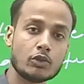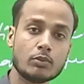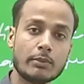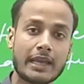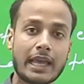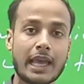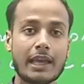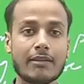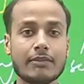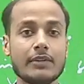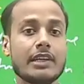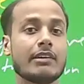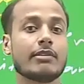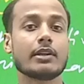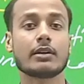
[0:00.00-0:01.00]
may have
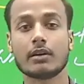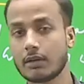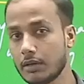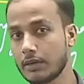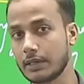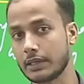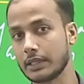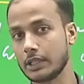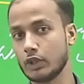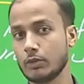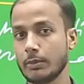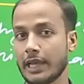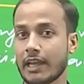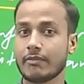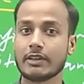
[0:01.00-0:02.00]
never heard, you
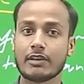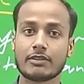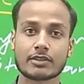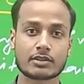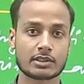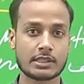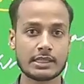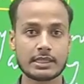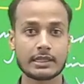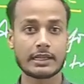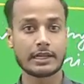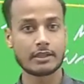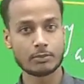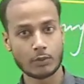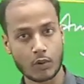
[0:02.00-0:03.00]
may have never seen in
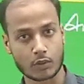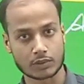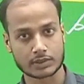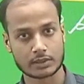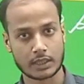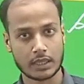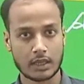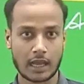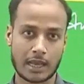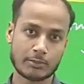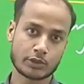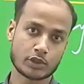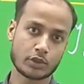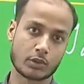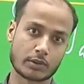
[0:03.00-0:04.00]
any books, I am
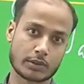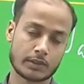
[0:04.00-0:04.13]
sure.